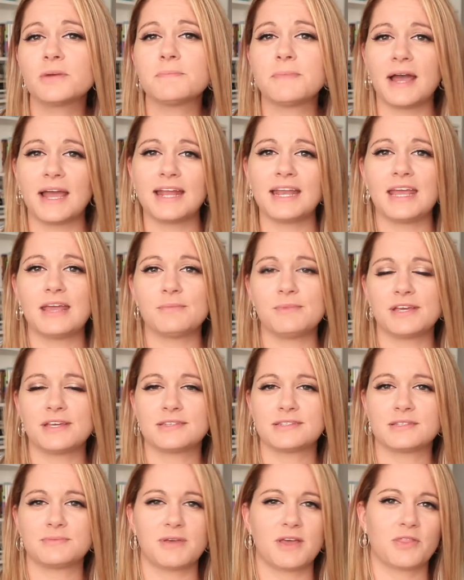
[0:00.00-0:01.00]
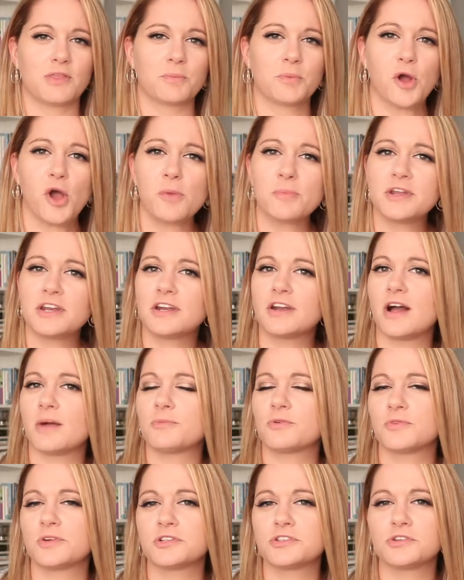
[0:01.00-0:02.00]
my name is Samantha Pearlman and
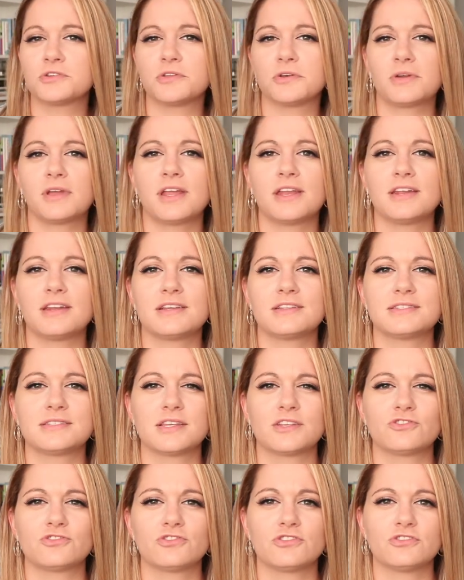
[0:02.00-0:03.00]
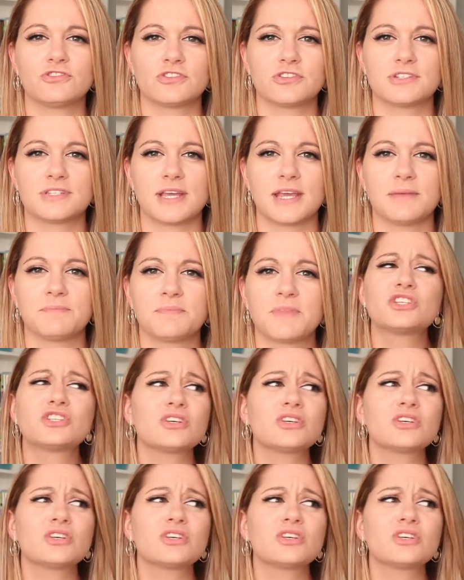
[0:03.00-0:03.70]
I'm a realtor located in Central New Jersey.